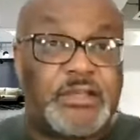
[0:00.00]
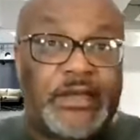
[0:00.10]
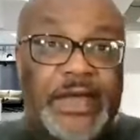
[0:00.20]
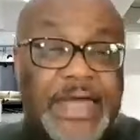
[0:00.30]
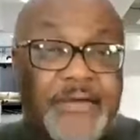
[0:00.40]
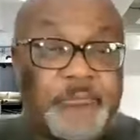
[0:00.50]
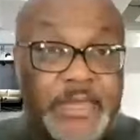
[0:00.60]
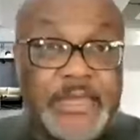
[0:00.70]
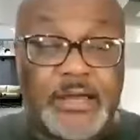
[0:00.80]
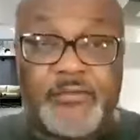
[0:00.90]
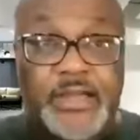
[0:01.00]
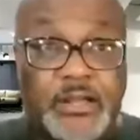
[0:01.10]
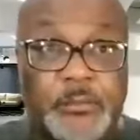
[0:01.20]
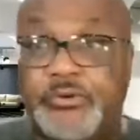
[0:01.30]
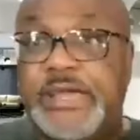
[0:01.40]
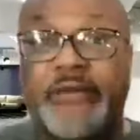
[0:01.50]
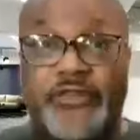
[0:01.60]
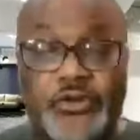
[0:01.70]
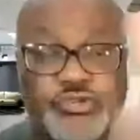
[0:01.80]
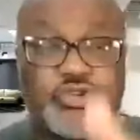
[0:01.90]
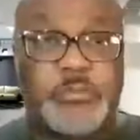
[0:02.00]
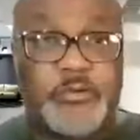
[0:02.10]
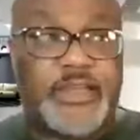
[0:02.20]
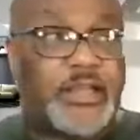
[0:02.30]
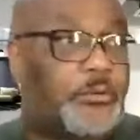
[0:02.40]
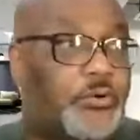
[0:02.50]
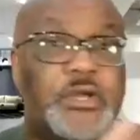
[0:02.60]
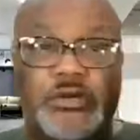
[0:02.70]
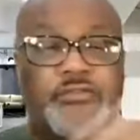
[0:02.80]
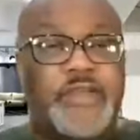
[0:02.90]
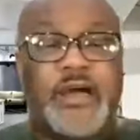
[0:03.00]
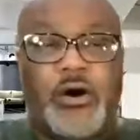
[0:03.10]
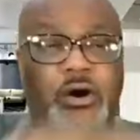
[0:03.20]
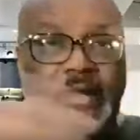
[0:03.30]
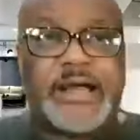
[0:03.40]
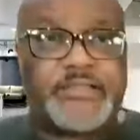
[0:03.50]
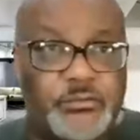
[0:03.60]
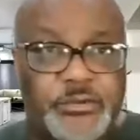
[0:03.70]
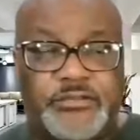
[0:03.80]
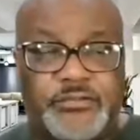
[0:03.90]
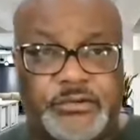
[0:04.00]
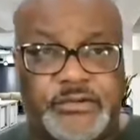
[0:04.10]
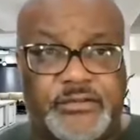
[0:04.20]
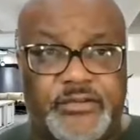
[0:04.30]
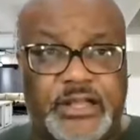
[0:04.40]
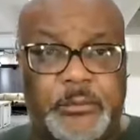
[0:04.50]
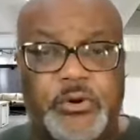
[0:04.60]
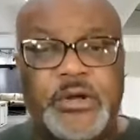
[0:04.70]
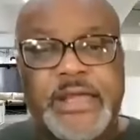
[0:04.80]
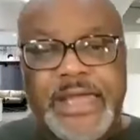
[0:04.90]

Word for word: You have me available. You have YouTube available. You've got all kinds of resources available.